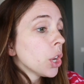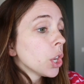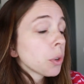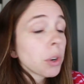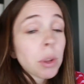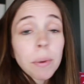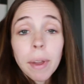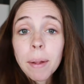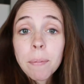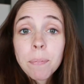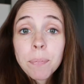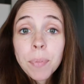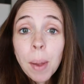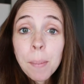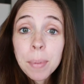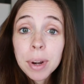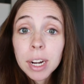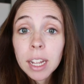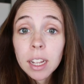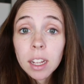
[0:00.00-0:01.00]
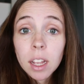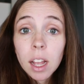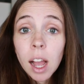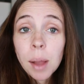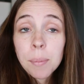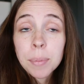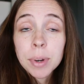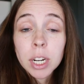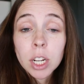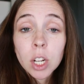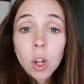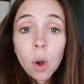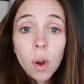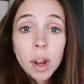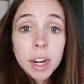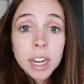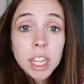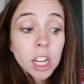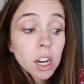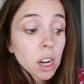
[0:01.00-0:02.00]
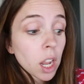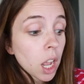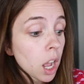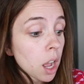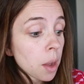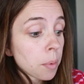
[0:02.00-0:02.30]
So anyway, I'm gonna I'm gonna go on here.